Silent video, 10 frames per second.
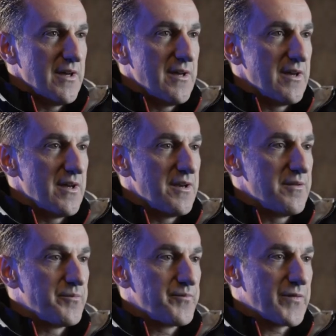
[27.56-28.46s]

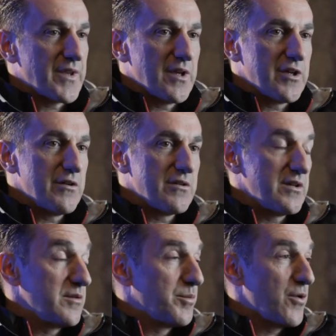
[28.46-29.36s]
And
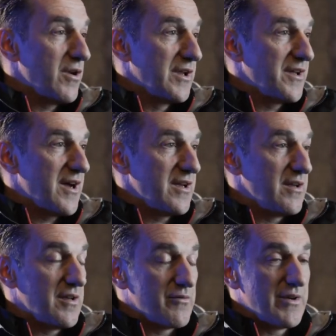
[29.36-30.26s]
here in Poland,
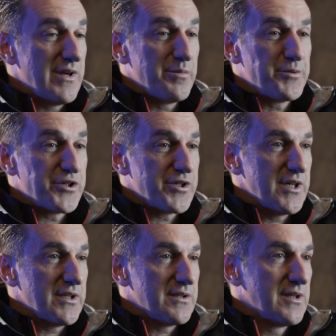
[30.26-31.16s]
I really
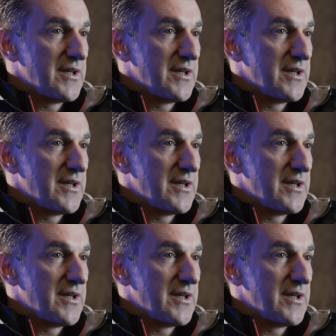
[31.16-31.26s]
appreciate